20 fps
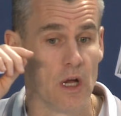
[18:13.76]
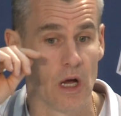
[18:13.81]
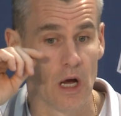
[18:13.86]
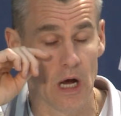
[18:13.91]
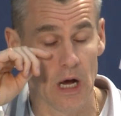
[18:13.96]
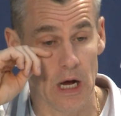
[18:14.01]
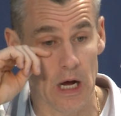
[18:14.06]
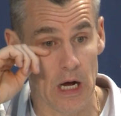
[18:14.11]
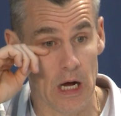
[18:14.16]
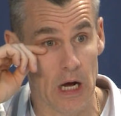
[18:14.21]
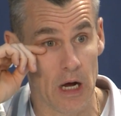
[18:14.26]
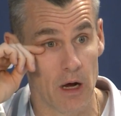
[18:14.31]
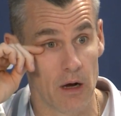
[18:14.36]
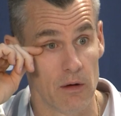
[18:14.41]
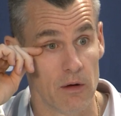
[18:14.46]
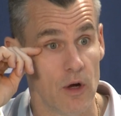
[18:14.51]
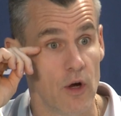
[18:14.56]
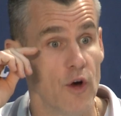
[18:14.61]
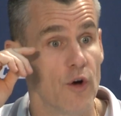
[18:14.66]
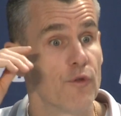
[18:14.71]
uh,
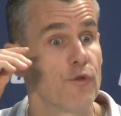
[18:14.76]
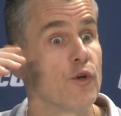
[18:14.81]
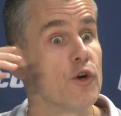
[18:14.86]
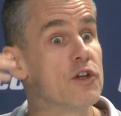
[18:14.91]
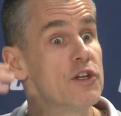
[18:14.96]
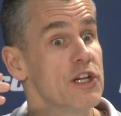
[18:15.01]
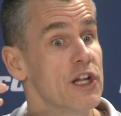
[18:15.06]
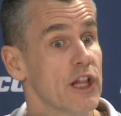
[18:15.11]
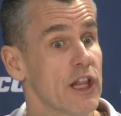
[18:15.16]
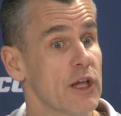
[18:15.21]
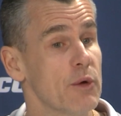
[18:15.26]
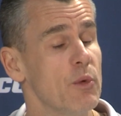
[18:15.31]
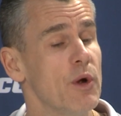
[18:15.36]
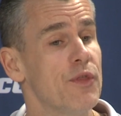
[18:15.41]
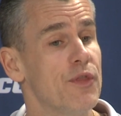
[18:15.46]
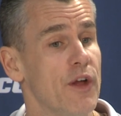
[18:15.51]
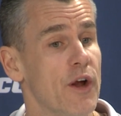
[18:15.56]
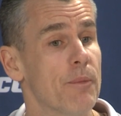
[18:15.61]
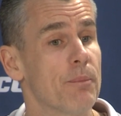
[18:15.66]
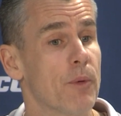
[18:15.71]
for dealing
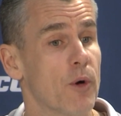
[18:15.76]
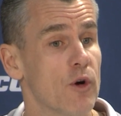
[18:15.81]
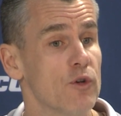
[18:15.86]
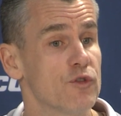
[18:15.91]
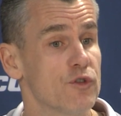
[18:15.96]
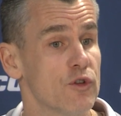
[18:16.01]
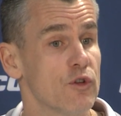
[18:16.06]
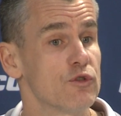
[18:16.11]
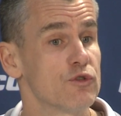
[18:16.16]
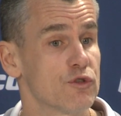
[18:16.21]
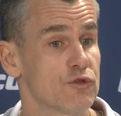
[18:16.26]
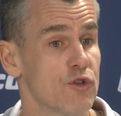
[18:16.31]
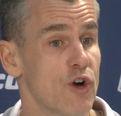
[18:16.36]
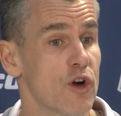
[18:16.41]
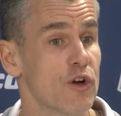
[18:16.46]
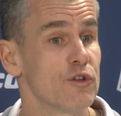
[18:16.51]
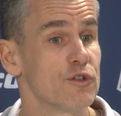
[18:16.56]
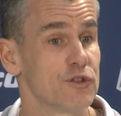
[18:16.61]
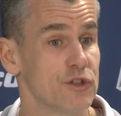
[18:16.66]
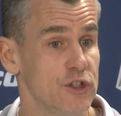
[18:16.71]
with their personal
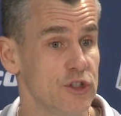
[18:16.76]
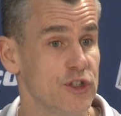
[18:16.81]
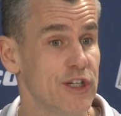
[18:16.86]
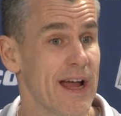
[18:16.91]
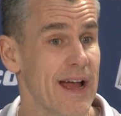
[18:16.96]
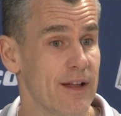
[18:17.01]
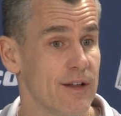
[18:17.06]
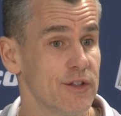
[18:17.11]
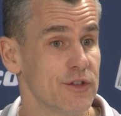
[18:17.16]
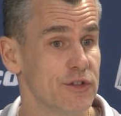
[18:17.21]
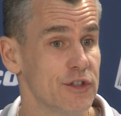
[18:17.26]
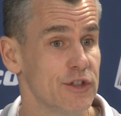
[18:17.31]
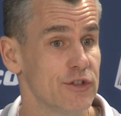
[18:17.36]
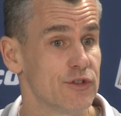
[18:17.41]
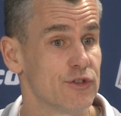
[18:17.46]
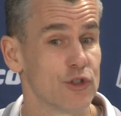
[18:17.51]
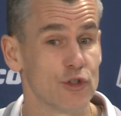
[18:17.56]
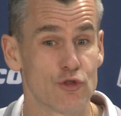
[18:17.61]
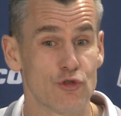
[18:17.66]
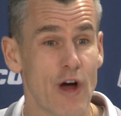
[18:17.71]
struggles and
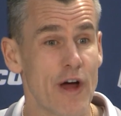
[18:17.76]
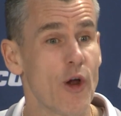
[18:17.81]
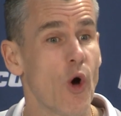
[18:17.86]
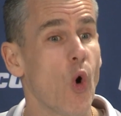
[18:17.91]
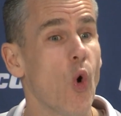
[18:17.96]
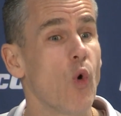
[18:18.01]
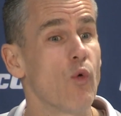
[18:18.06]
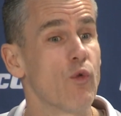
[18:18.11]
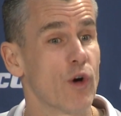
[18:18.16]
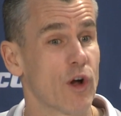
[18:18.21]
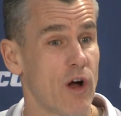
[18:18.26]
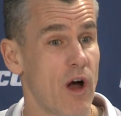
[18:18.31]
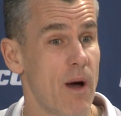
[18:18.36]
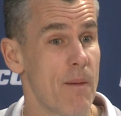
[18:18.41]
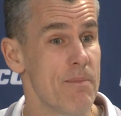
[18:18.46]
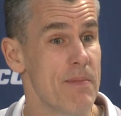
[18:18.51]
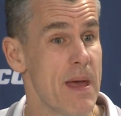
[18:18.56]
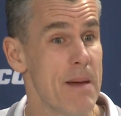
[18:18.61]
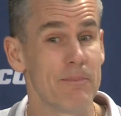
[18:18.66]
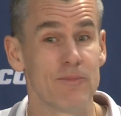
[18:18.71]
challenges, to try to
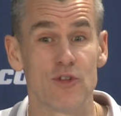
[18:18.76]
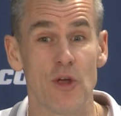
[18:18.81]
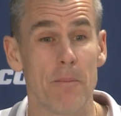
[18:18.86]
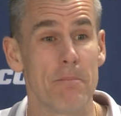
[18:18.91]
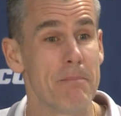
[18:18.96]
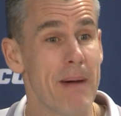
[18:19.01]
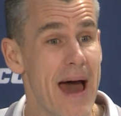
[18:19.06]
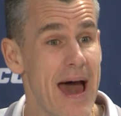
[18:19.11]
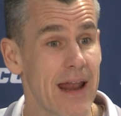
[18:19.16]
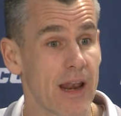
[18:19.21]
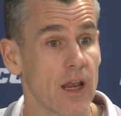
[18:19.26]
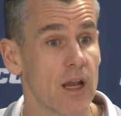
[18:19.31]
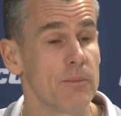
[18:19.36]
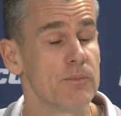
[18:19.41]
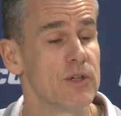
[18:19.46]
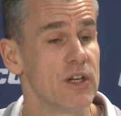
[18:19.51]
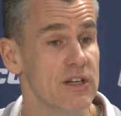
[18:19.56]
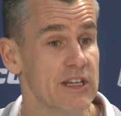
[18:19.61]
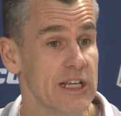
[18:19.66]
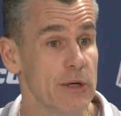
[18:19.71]
overcome them, to battle them,
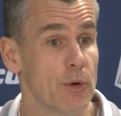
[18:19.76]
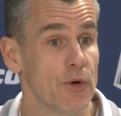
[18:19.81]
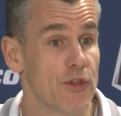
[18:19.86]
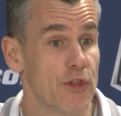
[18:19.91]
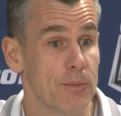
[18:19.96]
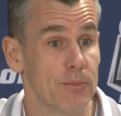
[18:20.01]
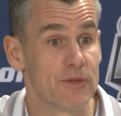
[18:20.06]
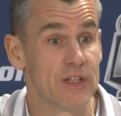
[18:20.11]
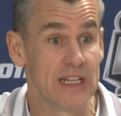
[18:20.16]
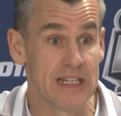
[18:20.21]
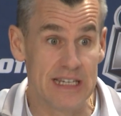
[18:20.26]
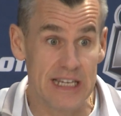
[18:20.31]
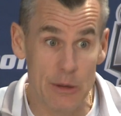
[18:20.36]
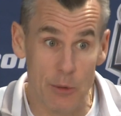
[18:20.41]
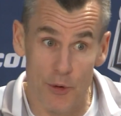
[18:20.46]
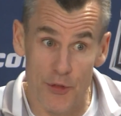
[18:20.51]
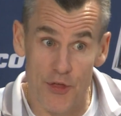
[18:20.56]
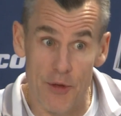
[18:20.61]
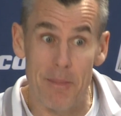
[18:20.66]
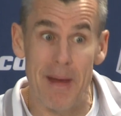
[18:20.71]
to deal with them, to
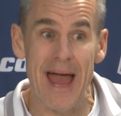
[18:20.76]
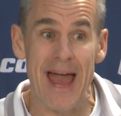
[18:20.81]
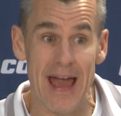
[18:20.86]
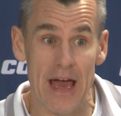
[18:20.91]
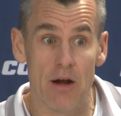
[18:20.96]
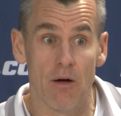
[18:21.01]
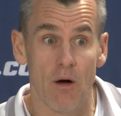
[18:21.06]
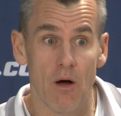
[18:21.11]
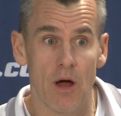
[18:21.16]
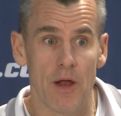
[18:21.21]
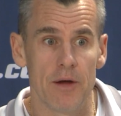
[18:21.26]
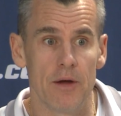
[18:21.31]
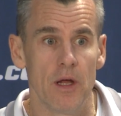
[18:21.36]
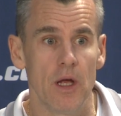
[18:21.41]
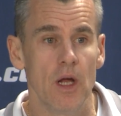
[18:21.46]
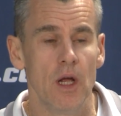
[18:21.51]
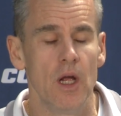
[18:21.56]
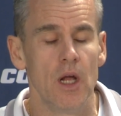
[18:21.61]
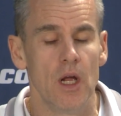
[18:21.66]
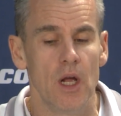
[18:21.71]
deal with them head on.
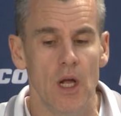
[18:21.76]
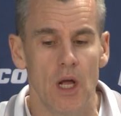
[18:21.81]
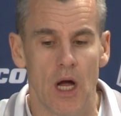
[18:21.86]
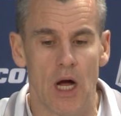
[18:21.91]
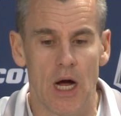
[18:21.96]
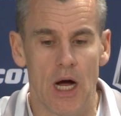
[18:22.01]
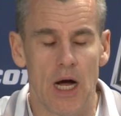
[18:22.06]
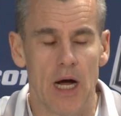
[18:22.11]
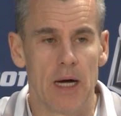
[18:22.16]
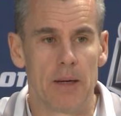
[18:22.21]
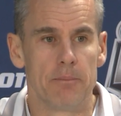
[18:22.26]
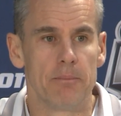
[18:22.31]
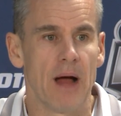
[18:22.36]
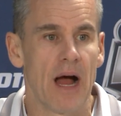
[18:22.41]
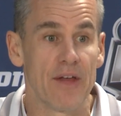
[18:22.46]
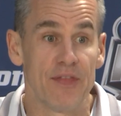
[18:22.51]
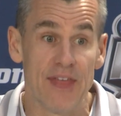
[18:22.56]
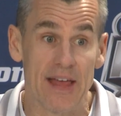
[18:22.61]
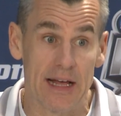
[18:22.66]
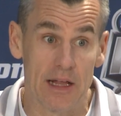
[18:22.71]
Um,
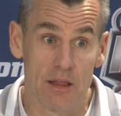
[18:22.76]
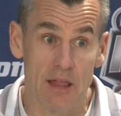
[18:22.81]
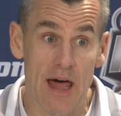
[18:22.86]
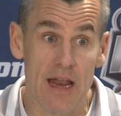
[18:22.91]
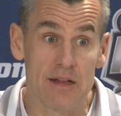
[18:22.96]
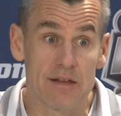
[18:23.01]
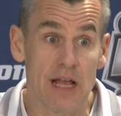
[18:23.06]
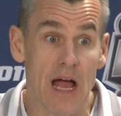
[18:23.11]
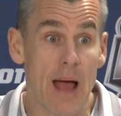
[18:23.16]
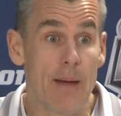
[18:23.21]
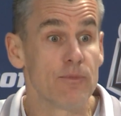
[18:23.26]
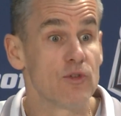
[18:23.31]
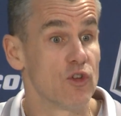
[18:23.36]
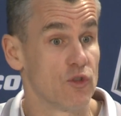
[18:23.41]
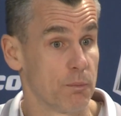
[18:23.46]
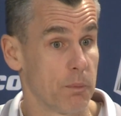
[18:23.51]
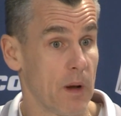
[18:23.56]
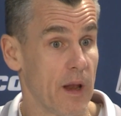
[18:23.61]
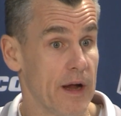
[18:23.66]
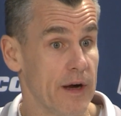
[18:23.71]
I think a lot of times as
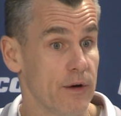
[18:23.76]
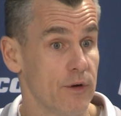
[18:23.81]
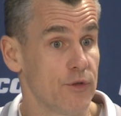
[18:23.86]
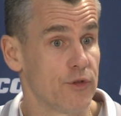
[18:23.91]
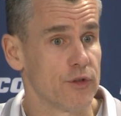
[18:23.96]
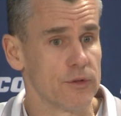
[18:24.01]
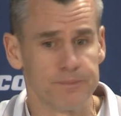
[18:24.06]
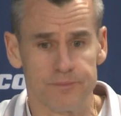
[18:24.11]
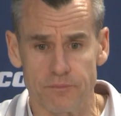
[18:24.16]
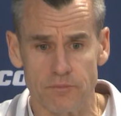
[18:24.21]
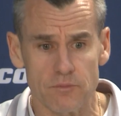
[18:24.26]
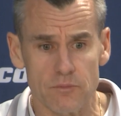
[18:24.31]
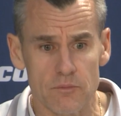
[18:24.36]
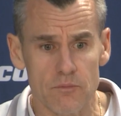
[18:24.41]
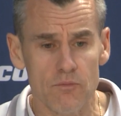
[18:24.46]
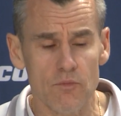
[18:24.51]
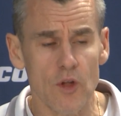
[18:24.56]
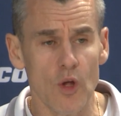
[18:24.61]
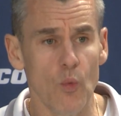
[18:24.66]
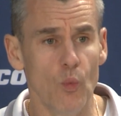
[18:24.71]
players,
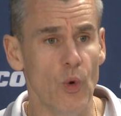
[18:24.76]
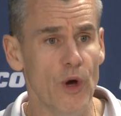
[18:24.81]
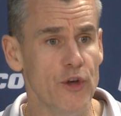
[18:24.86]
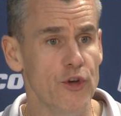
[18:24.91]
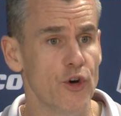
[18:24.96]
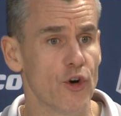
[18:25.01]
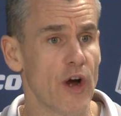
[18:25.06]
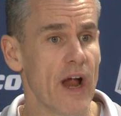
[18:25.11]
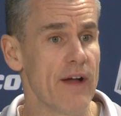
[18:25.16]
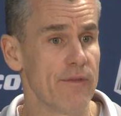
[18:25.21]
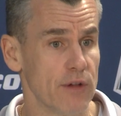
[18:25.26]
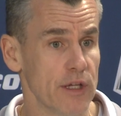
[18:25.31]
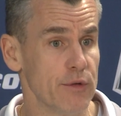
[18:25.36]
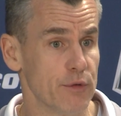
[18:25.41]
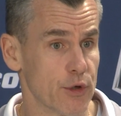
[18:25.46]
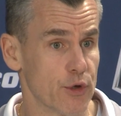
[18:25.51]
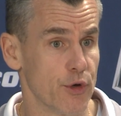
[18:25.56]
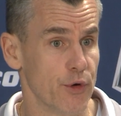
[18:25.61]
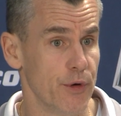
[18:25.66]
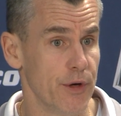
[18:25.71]
when you're heavily
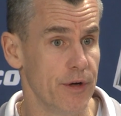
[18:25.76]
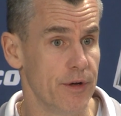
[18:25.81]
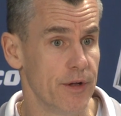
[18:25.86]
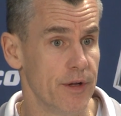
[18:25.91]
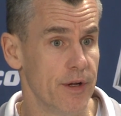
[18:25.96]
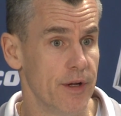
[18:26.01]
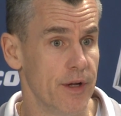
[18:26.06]
recruited